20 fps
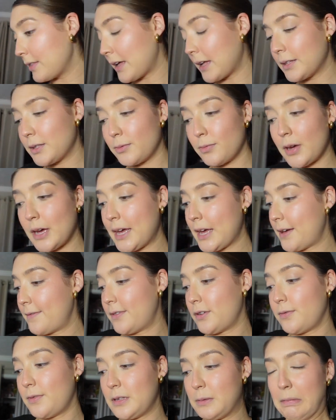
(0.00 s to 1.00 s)
that's why
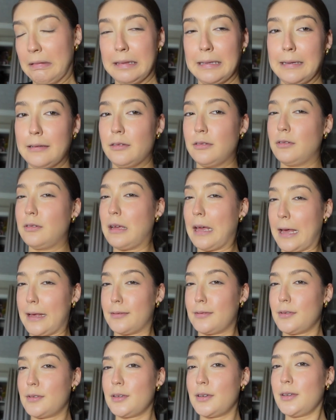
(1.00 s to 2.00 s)
I've always been like
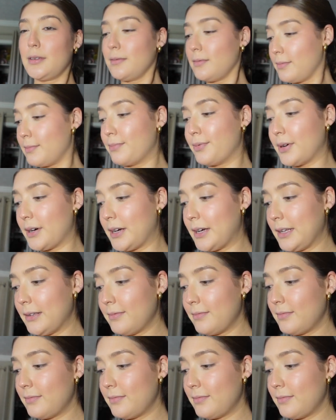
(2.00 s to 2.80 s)
hesitant but